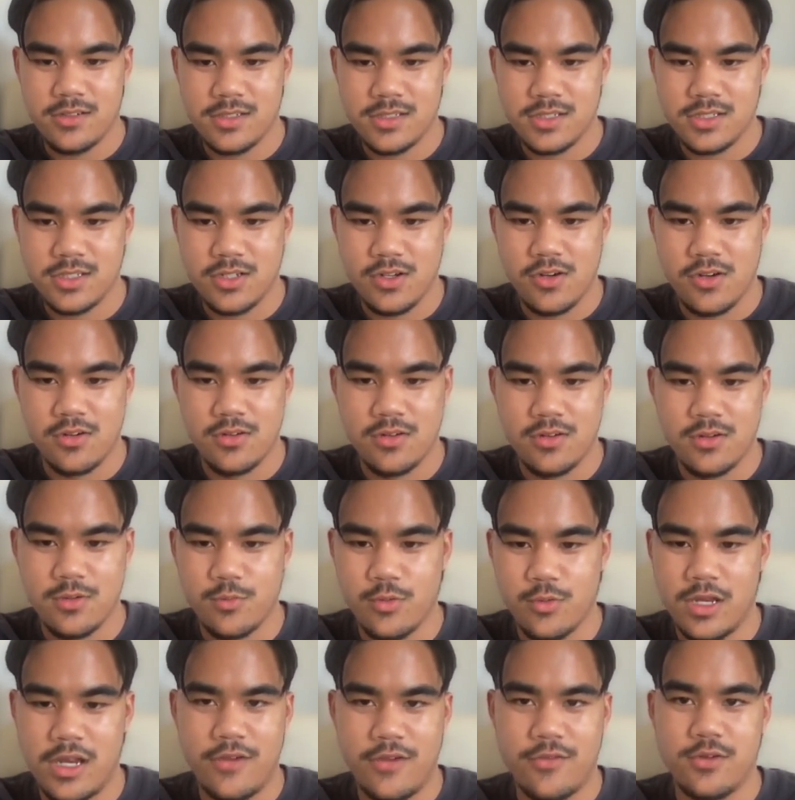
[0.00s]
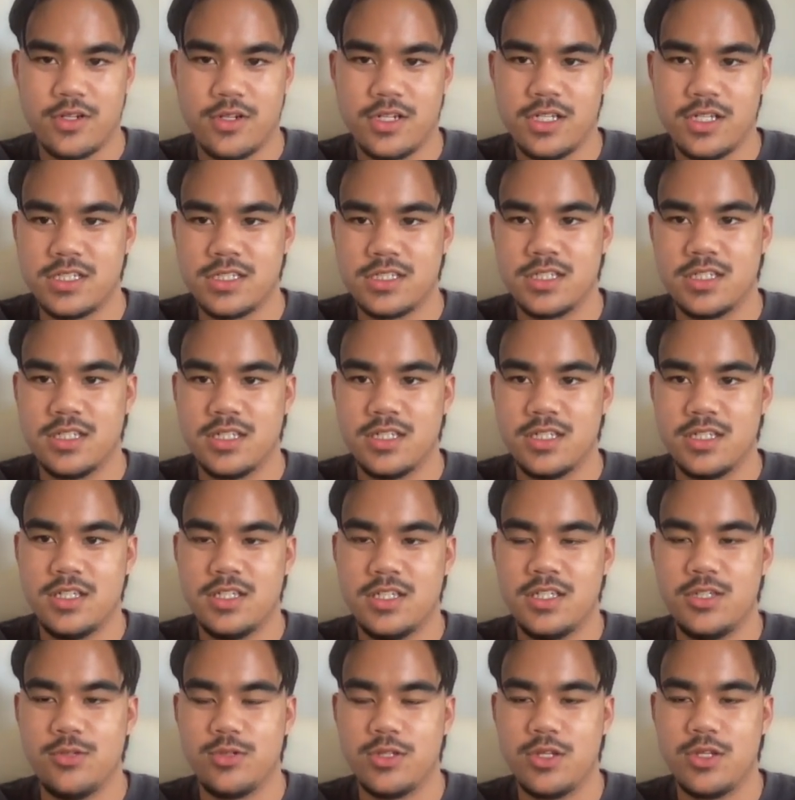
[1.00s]
So whatever it is,
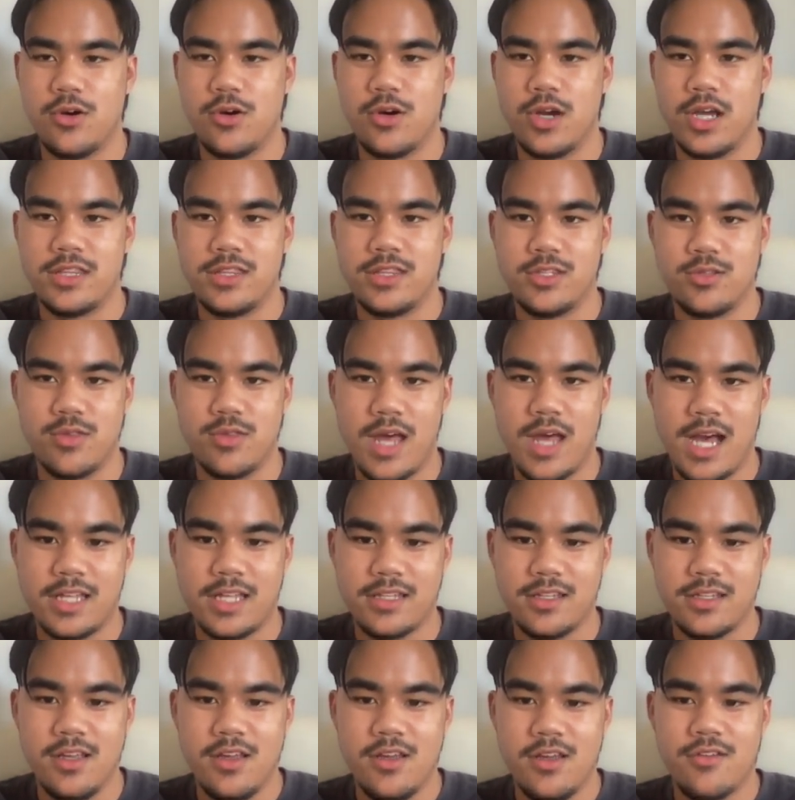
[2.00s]
you would go ahead and do that.